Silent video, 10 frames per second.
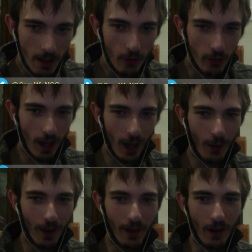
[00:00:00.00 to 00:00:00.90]

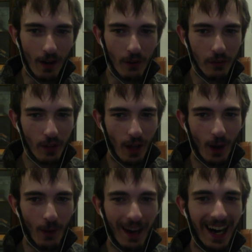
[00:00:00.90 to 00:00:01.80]
So and
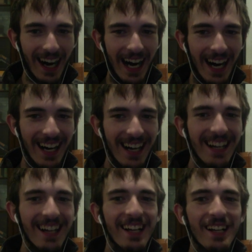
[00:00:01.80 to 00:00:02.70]
also
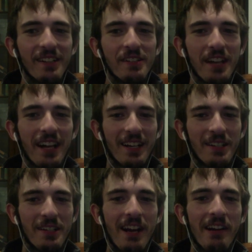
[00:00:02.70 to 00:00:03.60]

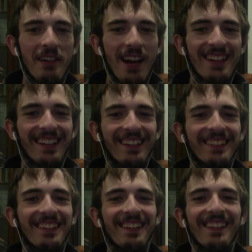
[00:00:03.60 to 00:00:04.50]
Shady J
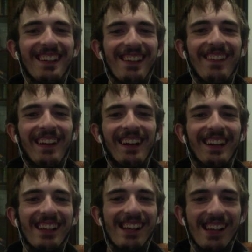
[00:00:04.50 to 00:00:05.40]
says do it
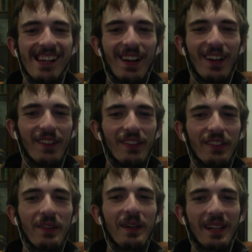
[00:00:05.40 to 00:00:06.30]

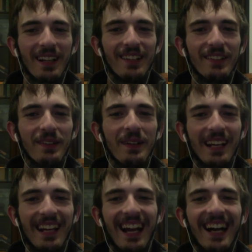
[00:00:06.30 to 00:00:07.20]
do it
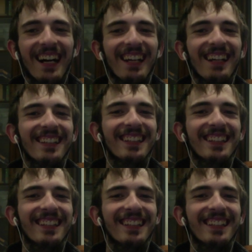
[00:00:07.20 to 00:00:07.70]
again.